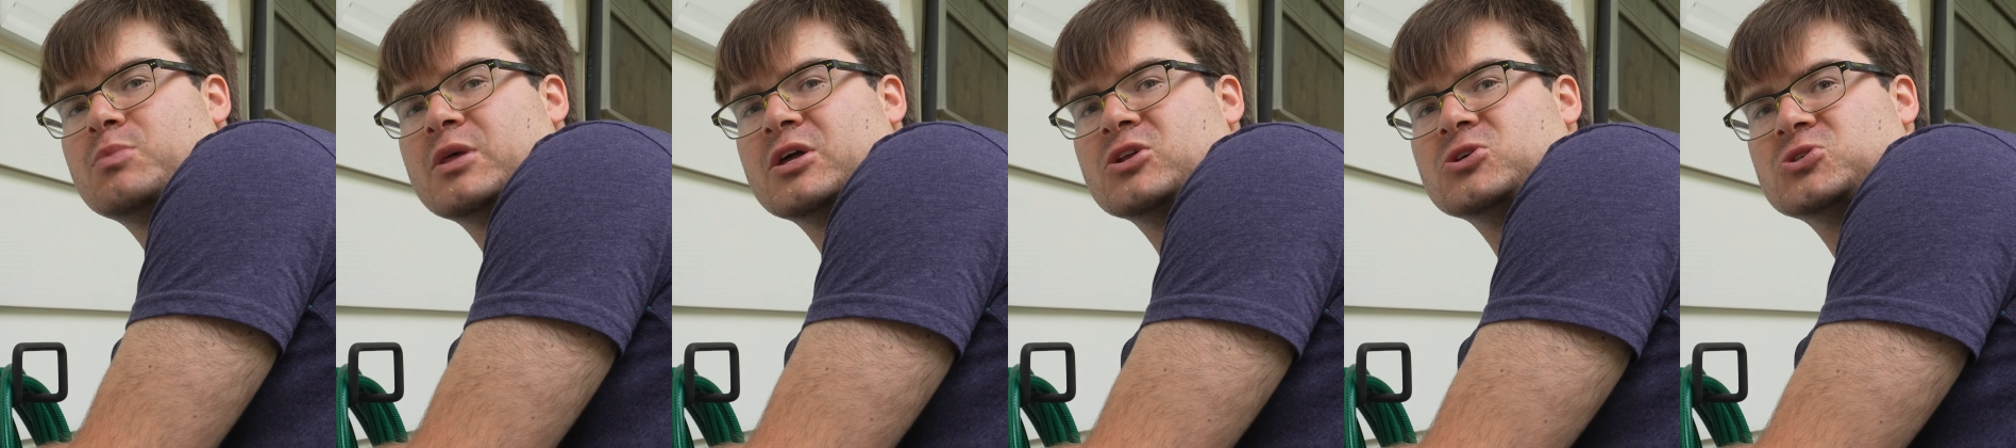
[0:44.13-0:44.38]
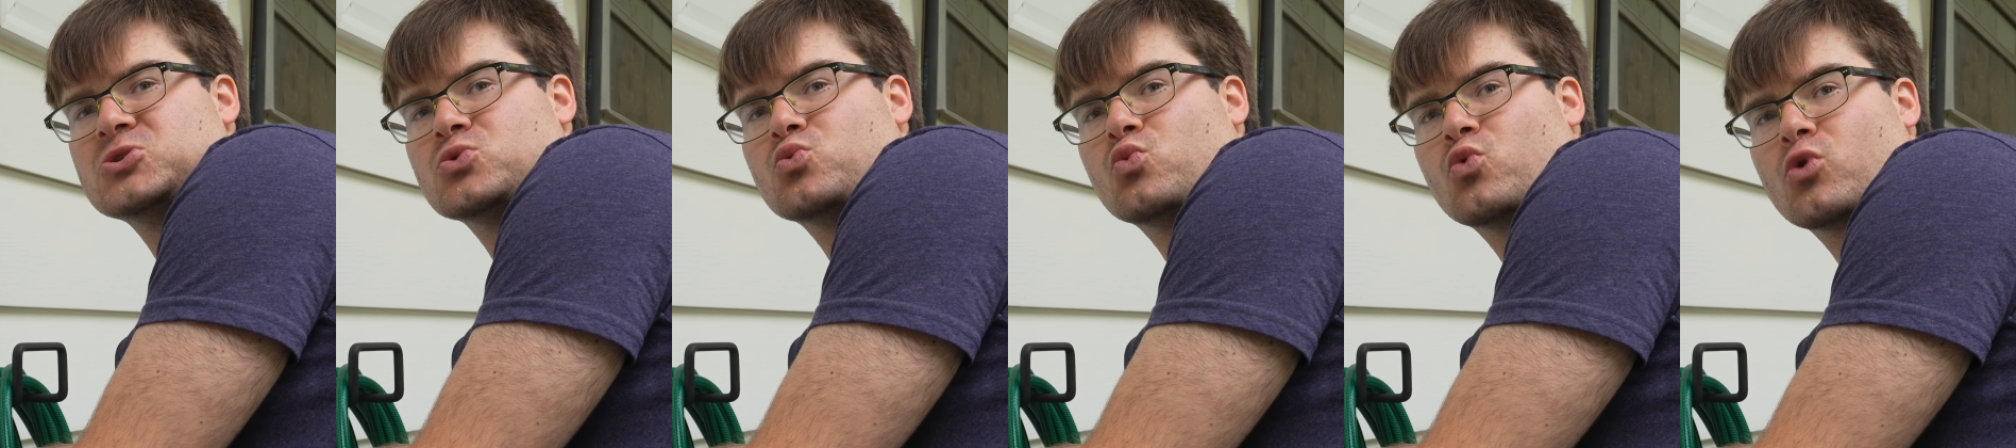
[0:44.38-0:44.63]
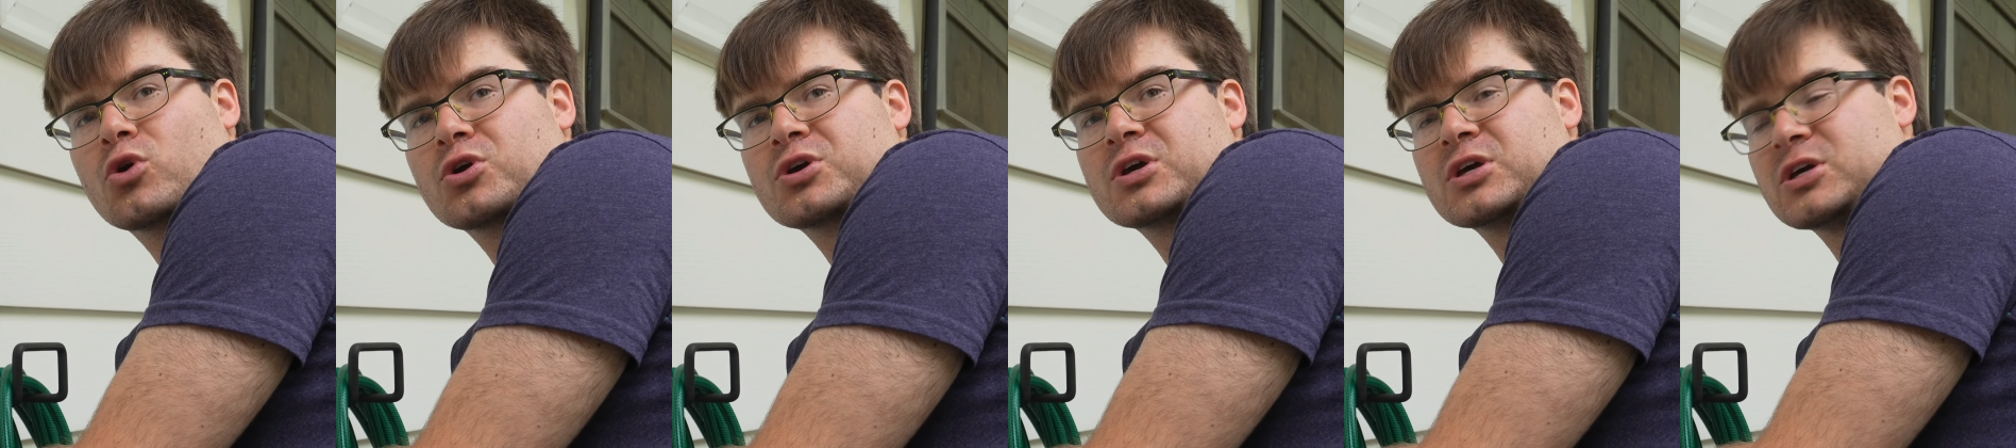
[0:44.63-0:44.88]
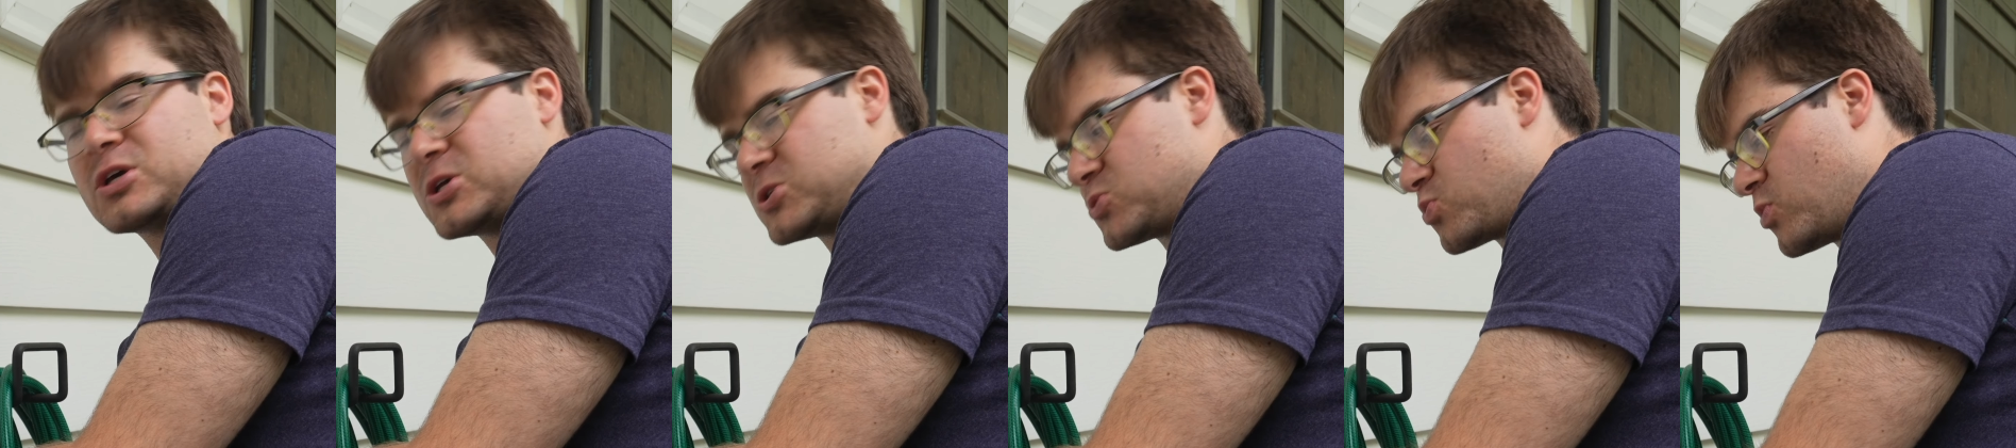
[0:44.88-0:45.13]
that isn't
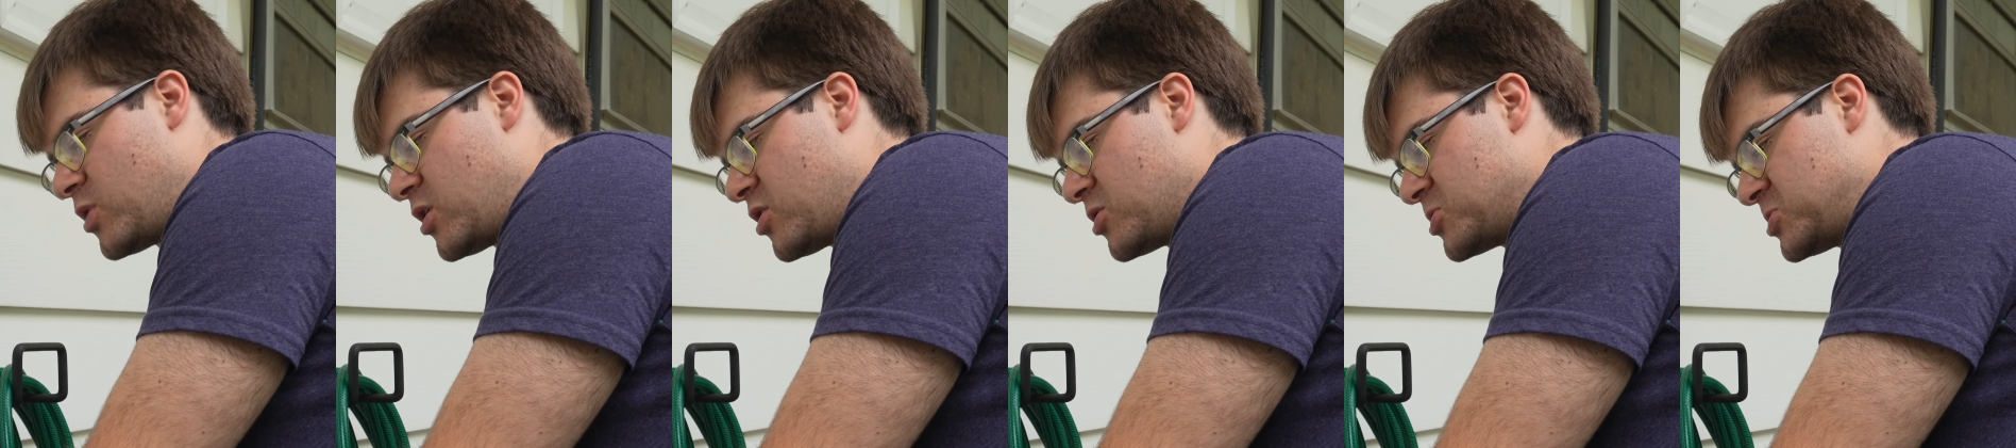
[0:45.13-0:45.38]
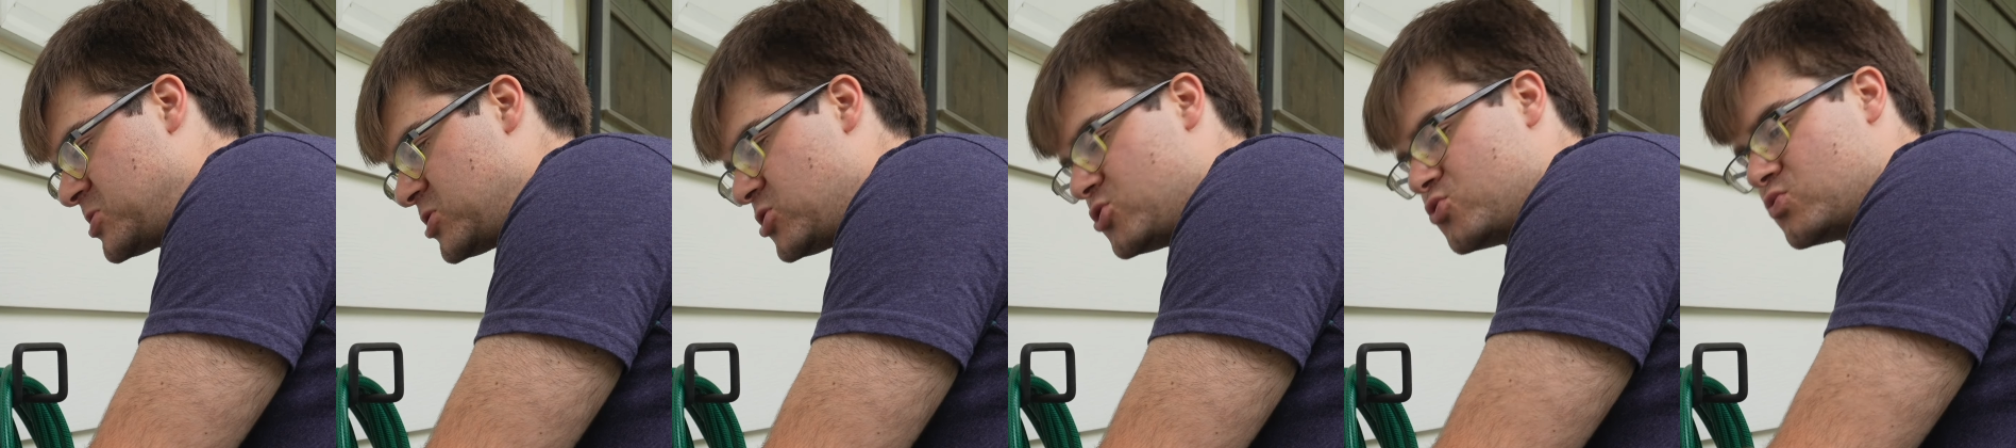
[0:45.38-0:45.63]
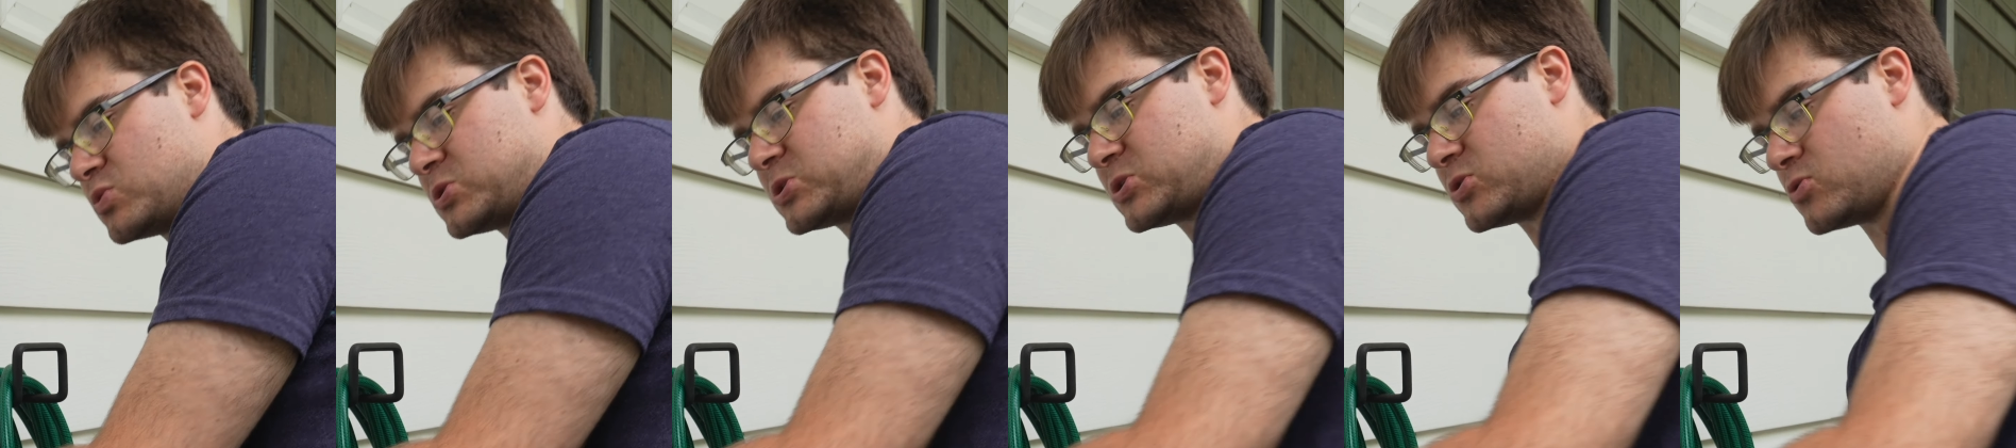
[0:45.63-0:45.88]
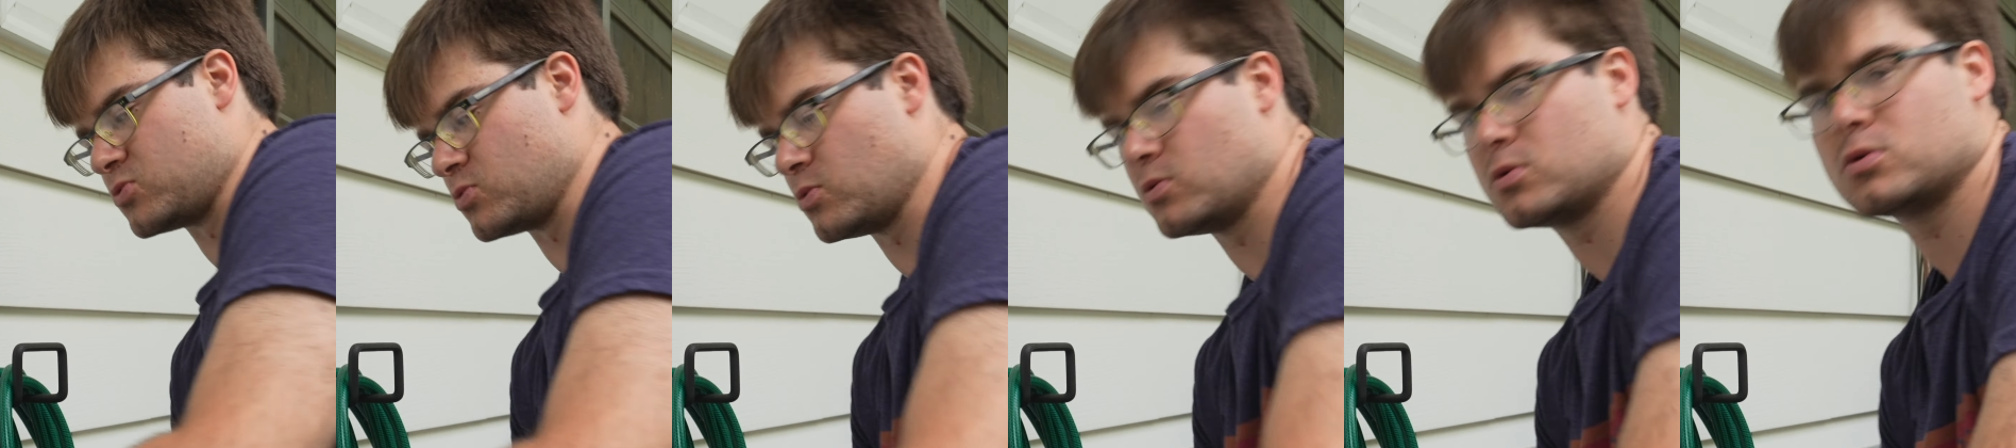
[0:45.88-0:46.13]
working as well as it used
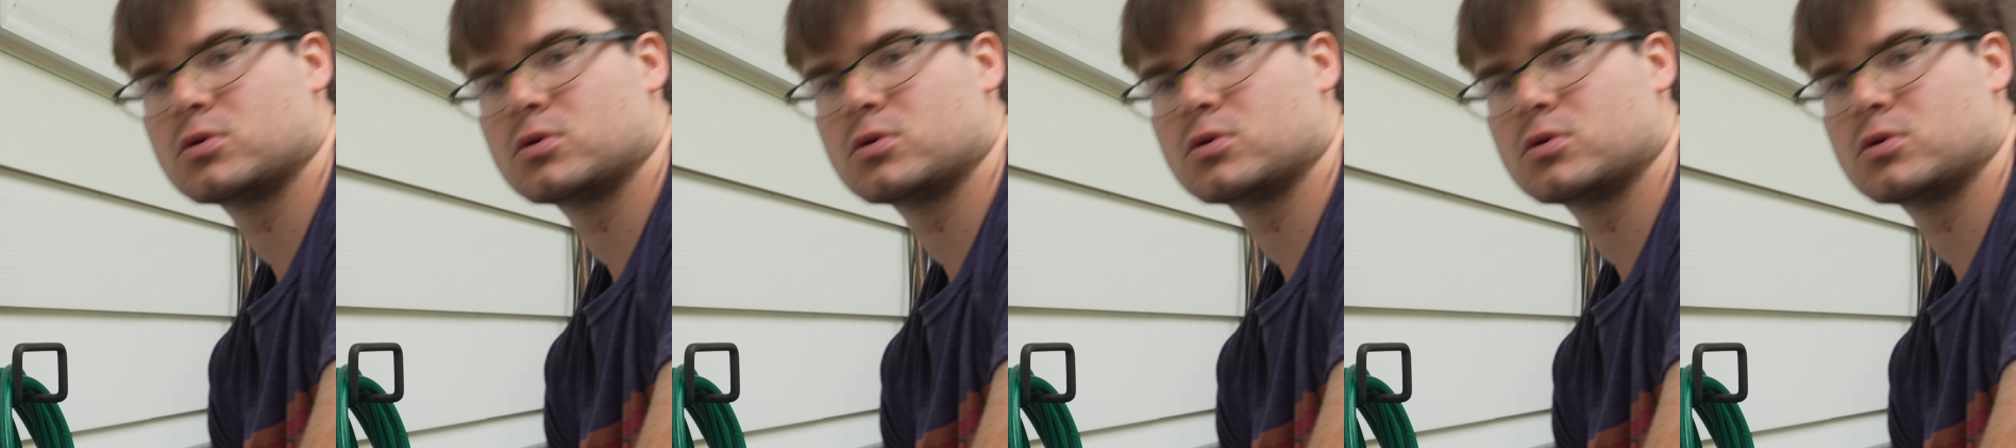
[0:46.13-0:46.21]
to.